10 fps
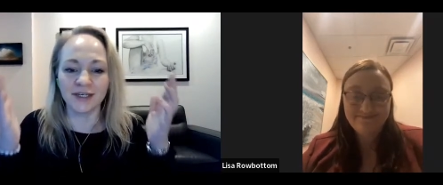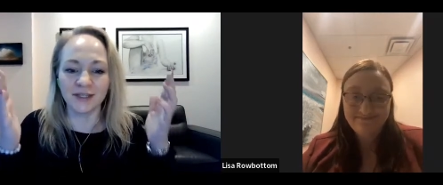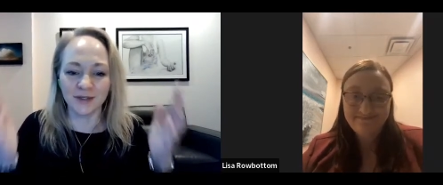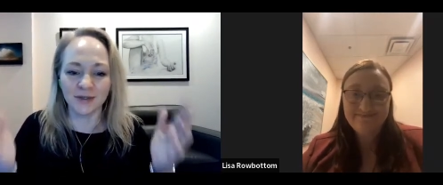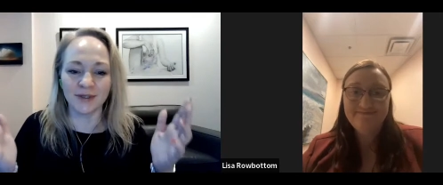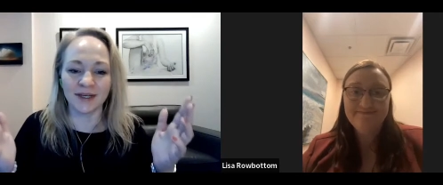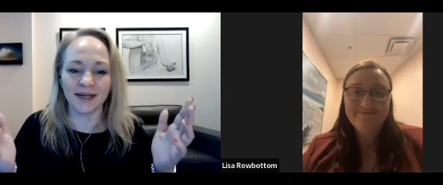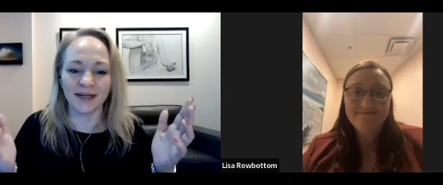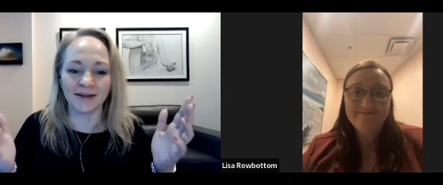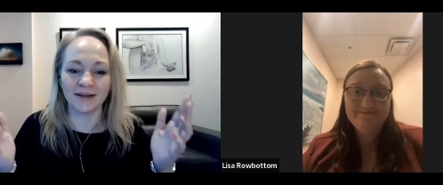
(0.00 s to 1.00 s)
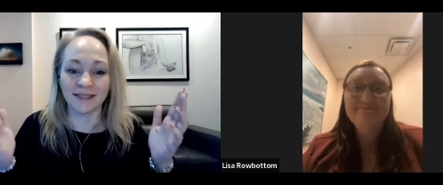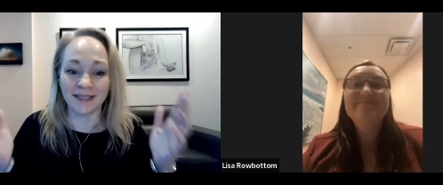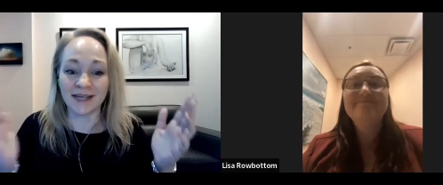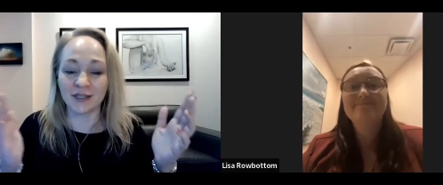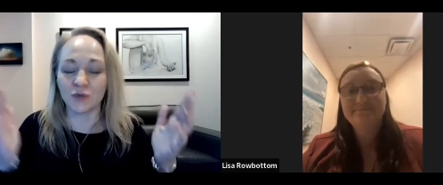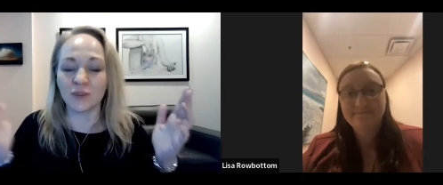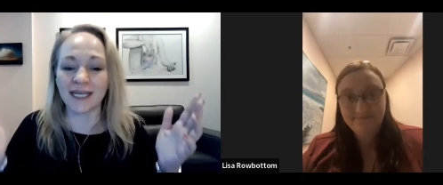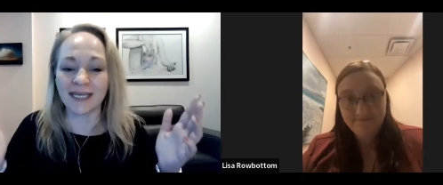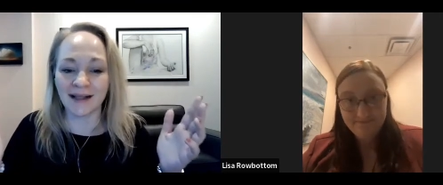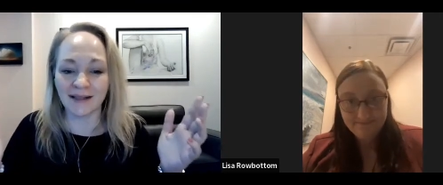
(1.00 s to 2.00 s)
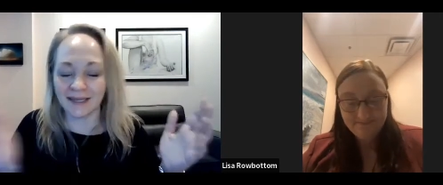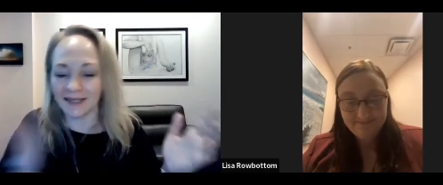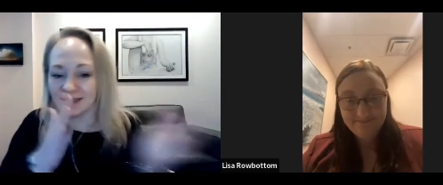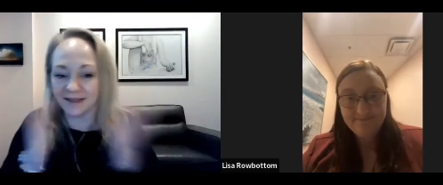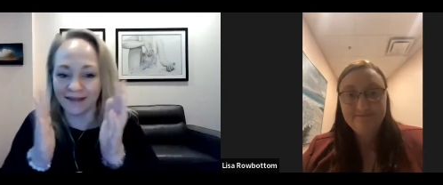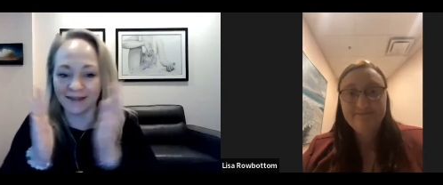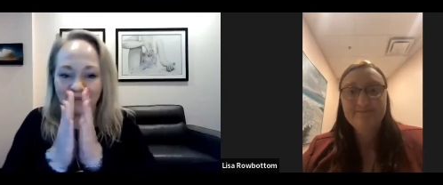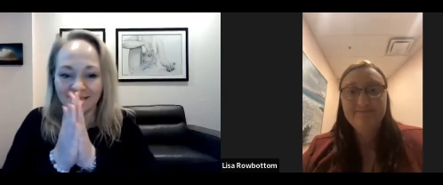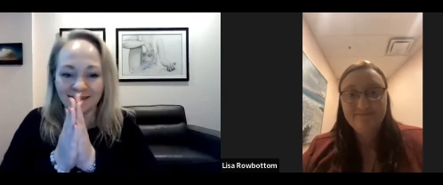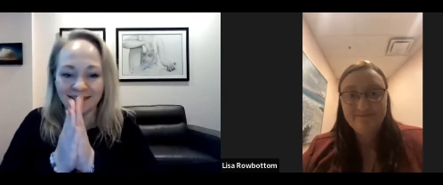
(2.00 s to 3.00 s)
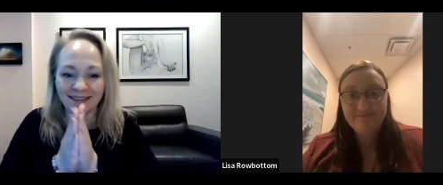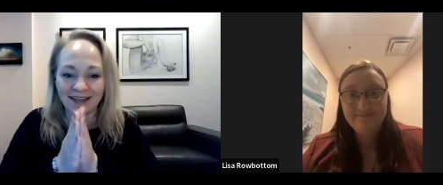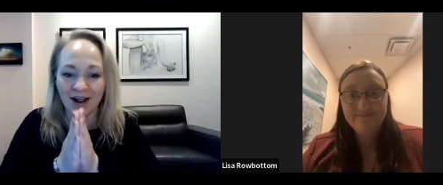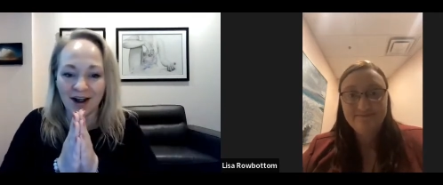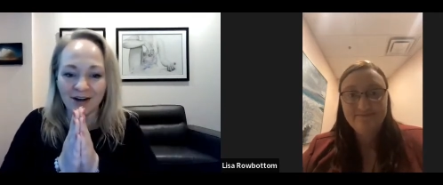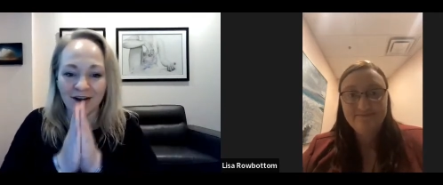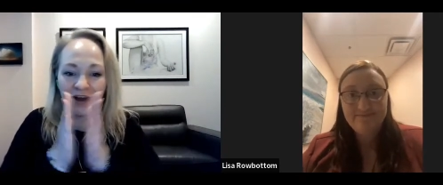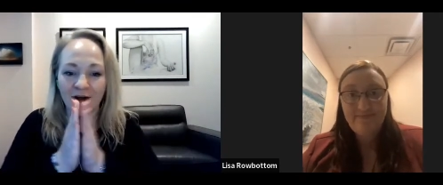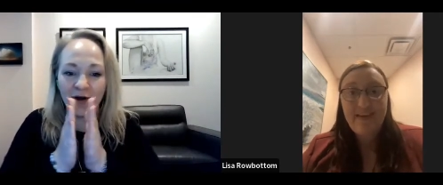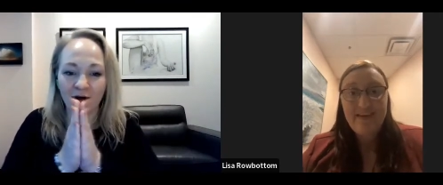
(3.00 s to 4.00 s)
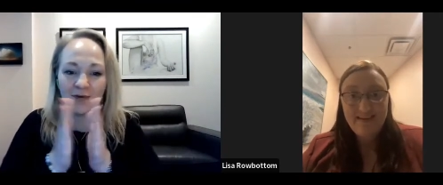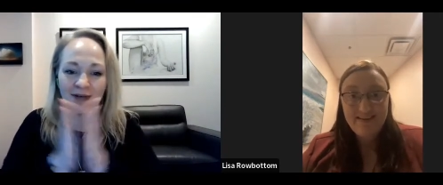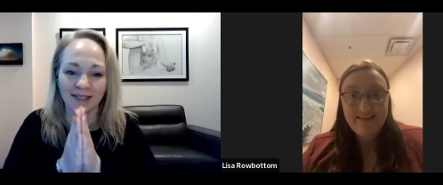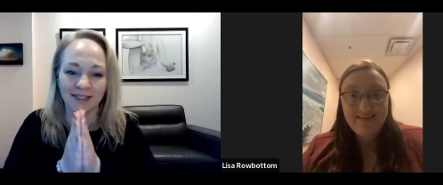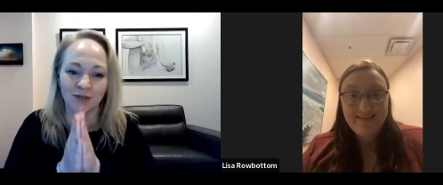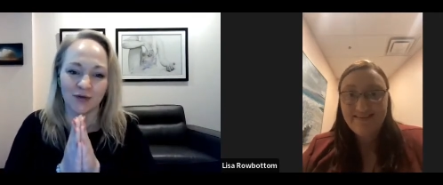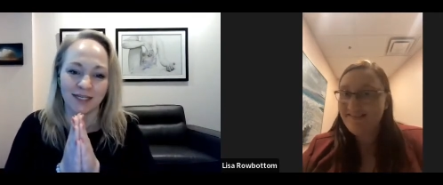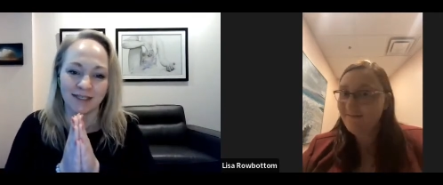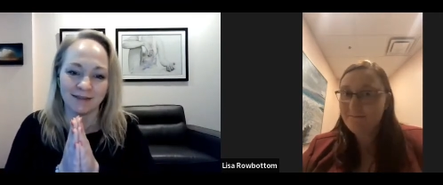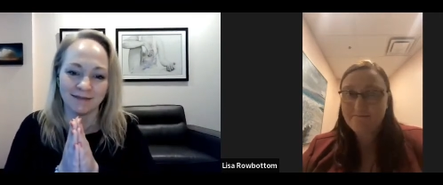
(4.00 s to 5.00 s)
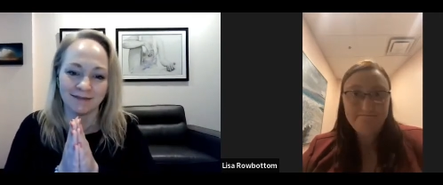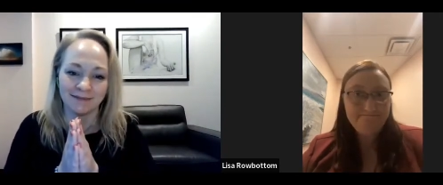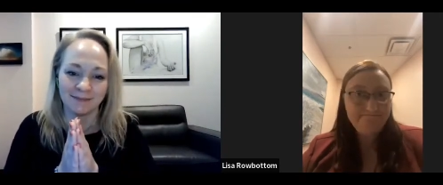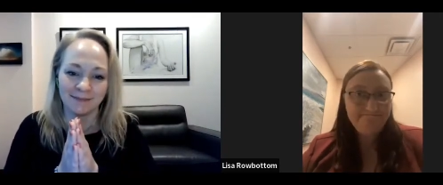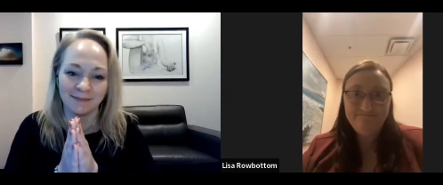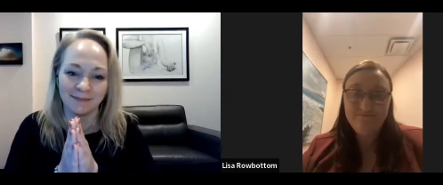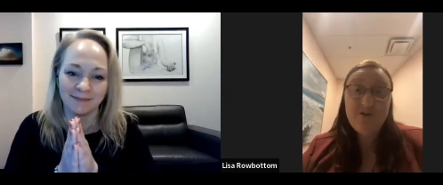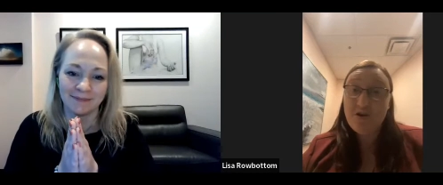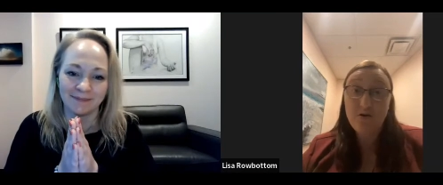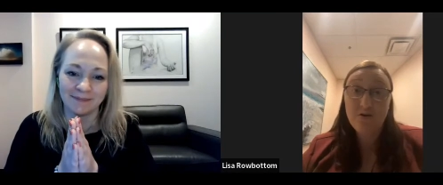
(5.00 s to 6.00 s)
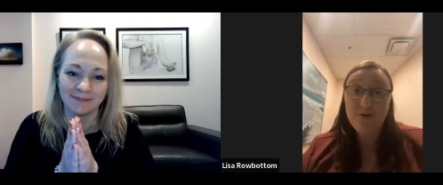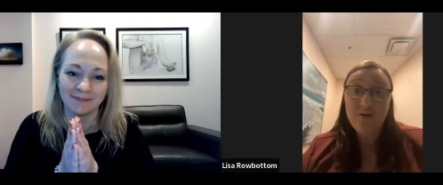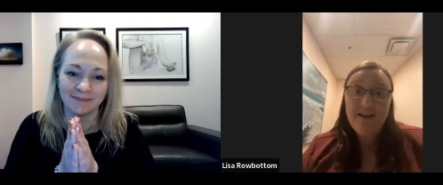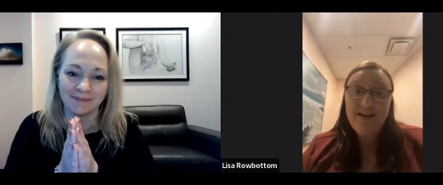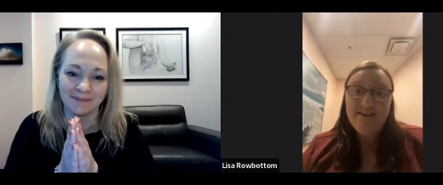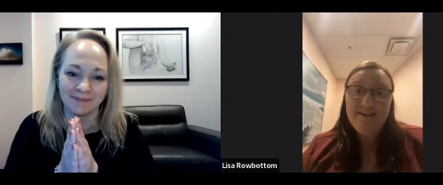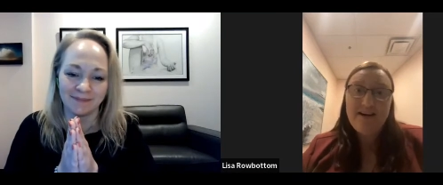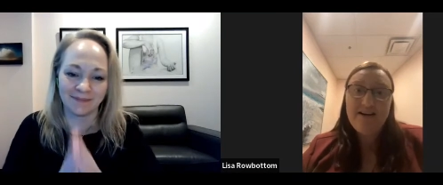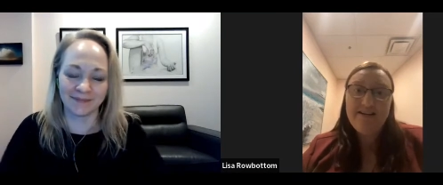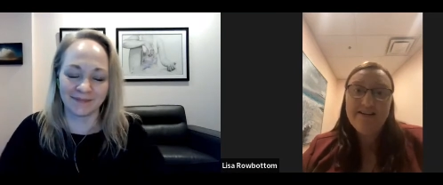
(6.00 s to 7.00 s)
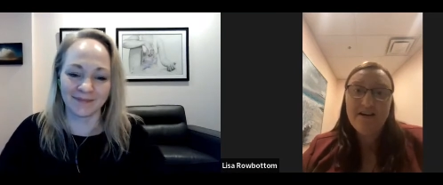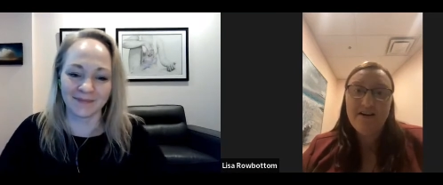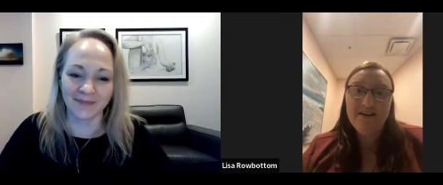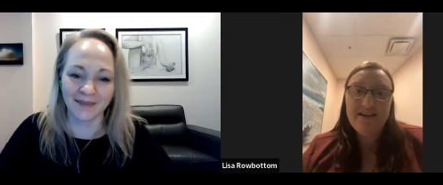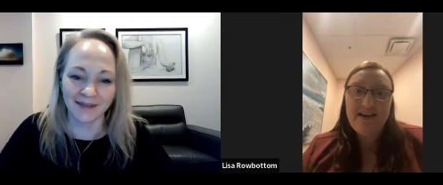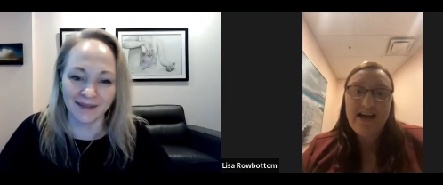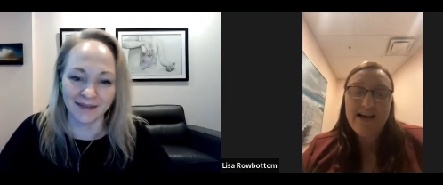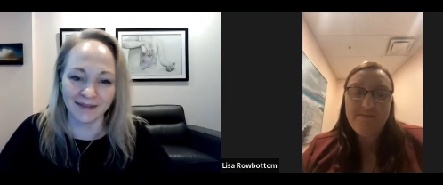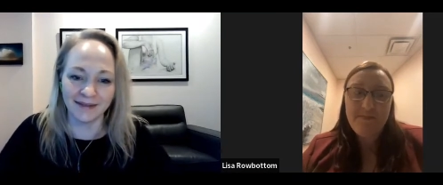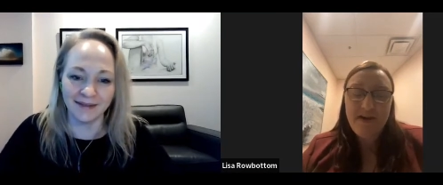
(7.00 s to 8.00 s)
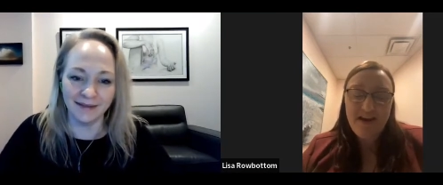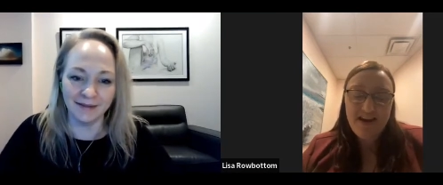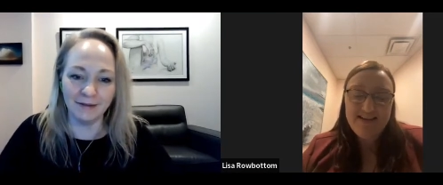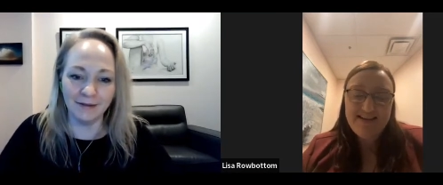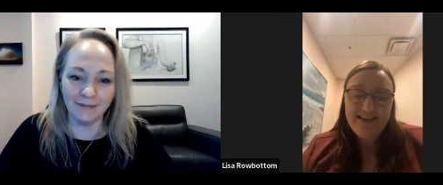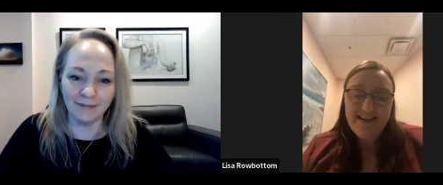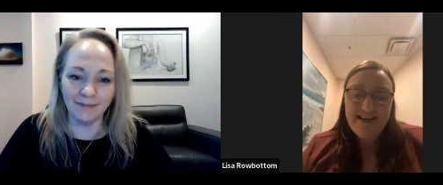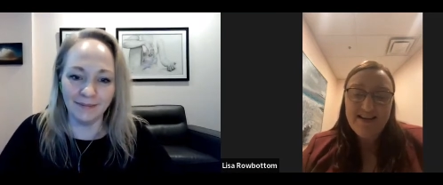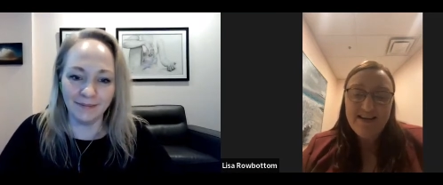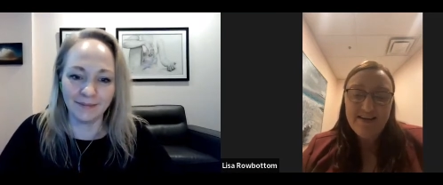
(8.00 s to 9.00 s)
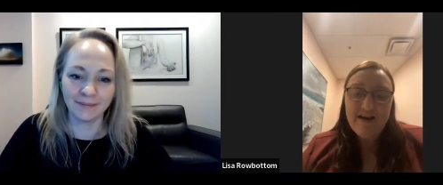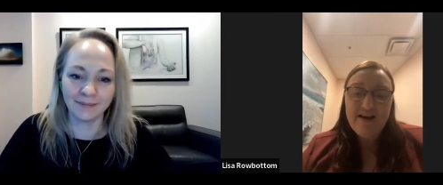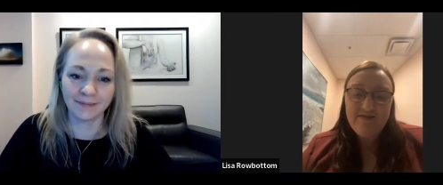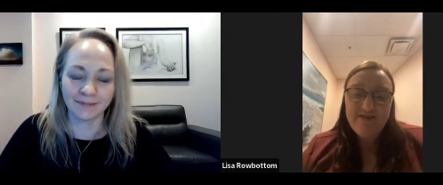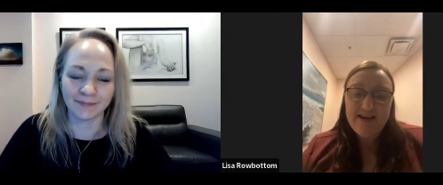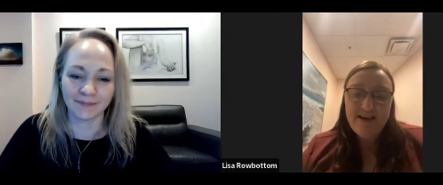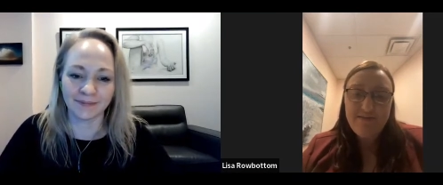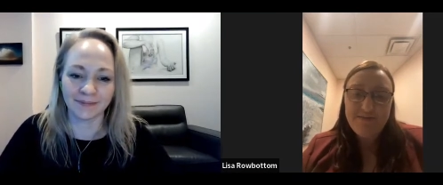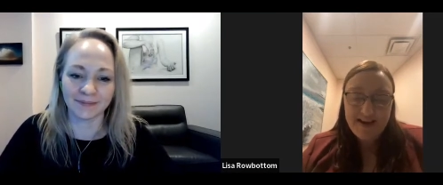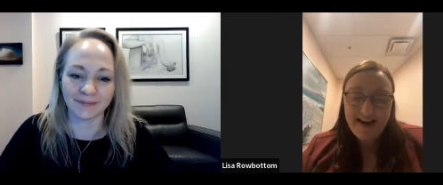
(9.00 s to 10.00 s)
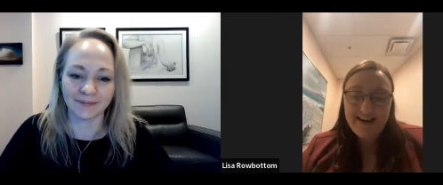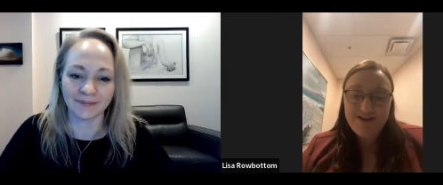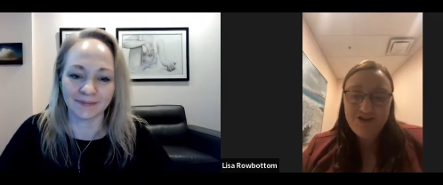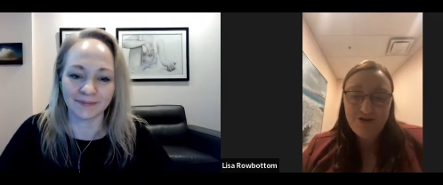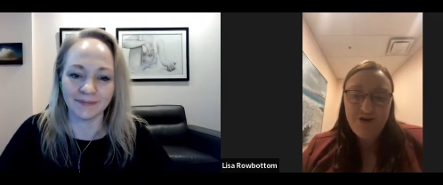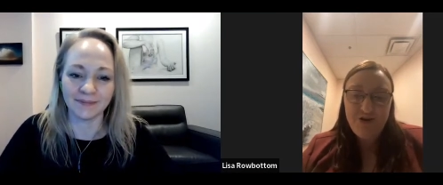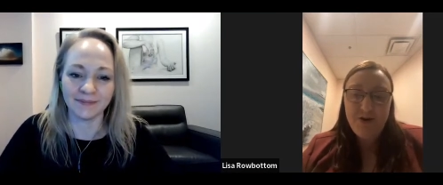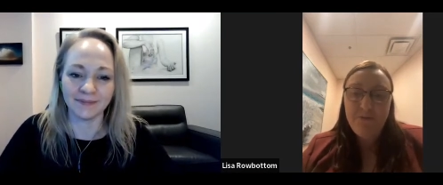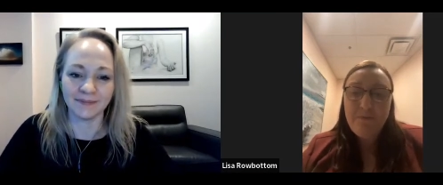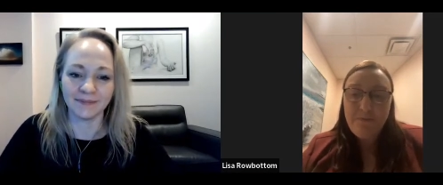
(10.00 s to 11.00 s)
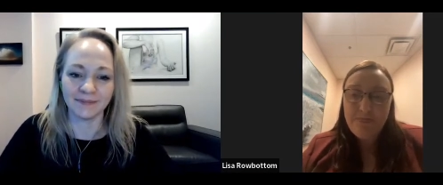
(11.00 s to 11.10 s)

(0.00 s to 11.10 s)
Speaker 1: and suicidal su- suicidality are not always joined.
Speaker 2: No, not at all. Um, and a lot of times, actually,